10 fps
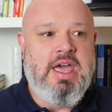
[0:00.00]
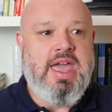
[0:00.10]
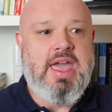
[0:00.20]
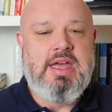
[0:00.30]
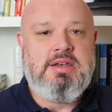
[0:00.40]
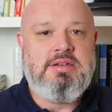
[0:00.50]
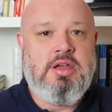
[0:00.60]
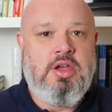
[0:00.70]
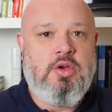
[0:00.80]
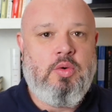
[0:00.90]
And
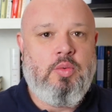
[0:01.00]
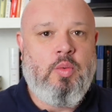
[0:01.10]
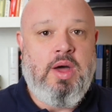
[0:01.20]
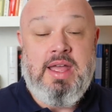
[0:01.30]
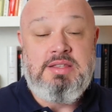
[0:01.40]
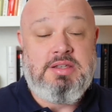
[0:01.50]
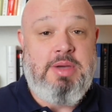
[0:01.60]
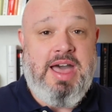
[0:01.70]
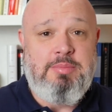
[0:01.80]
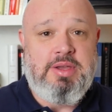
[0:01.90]
what ends up
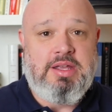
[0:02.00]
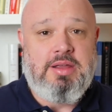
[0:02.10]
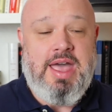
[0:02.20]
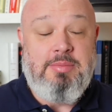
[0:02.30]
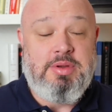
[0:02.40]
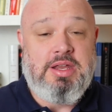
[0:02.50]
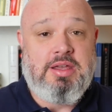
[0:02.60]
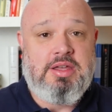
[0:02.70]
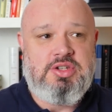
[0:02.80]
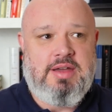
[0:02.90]

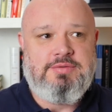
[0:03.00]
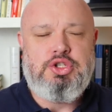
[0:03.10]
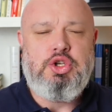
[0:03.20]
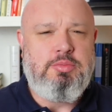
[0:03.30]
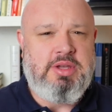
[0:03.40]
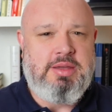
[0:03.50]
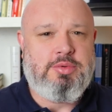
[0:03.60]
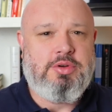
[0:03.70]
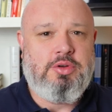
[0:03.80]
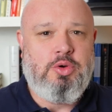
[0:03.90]
happening is you have two
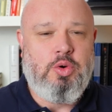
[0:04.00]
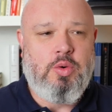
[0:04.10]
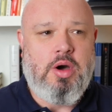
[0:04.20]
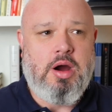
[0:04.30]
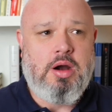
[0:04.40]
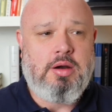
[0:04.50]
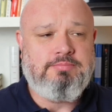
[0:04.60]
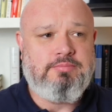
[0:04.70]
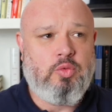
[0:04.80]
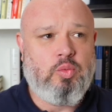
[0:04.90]
people who are
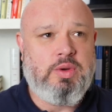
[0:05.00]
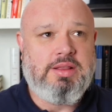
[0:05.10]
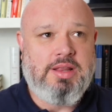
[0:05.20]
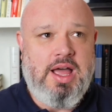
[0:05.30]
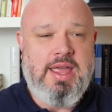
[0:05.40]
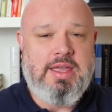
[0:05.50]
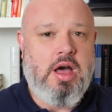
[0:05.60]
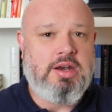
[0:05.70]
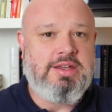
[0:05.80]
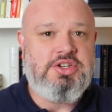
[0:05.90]
relying
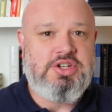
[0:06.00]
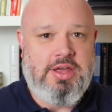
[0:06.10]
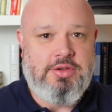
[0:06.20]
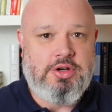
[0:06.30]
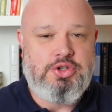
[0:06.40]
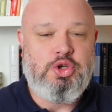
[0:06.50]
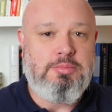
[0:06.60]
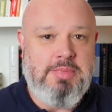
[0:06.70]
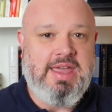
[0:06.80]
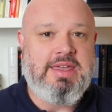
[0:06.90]
on each other to
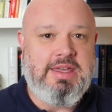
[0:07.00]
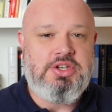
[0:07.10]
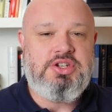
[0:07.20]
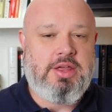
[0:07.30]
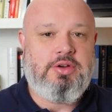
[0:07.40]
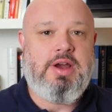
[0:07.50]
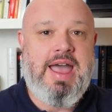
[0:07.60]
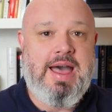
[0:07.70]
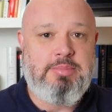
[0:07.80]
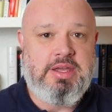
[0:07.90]
make each other
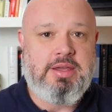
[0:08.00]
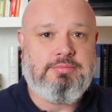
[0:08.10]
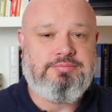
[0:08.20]
happy.